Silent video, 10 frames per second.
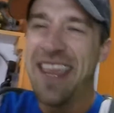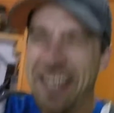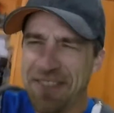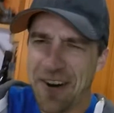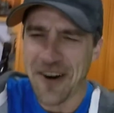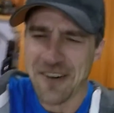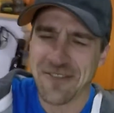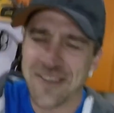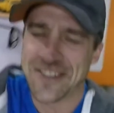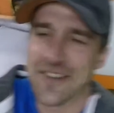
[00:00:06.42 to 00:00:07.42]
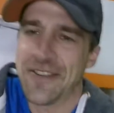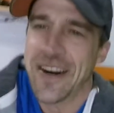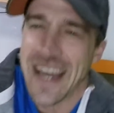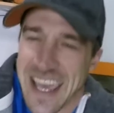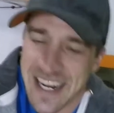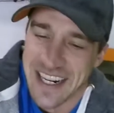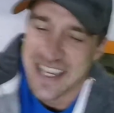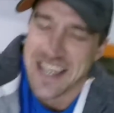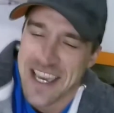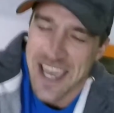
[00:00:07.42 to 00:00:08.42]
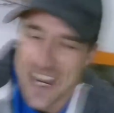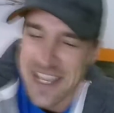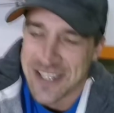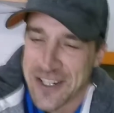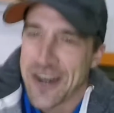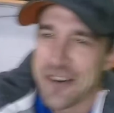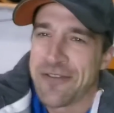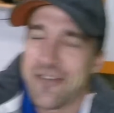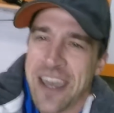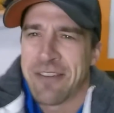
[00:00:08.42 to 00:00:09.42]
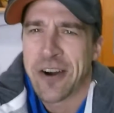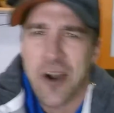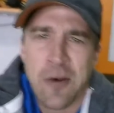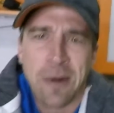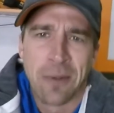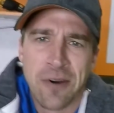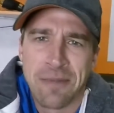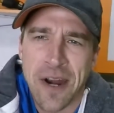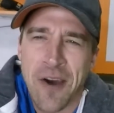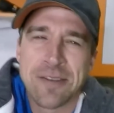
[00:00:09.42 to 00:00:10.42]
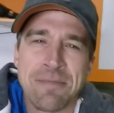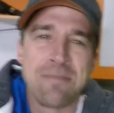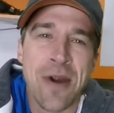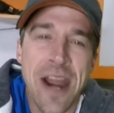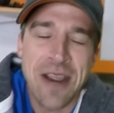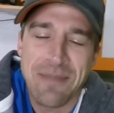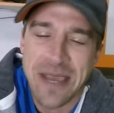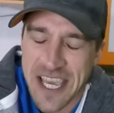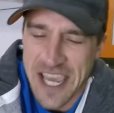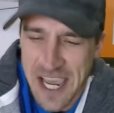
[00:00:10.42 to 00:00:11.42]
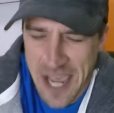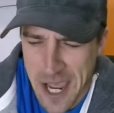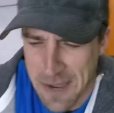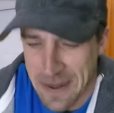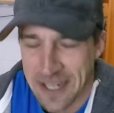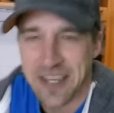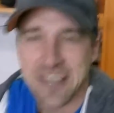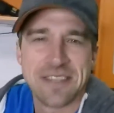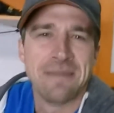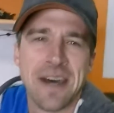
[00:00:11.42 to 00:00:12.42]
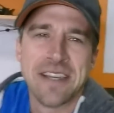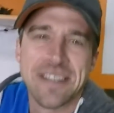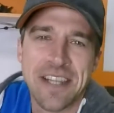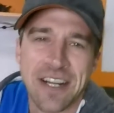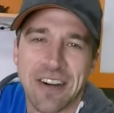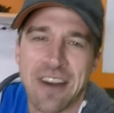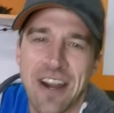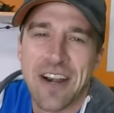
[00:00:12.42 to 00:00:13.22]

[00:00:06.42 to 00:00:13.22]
thank you all for joining. It is your favorite home improvement host, Brandon McKee. I've been customizing and creating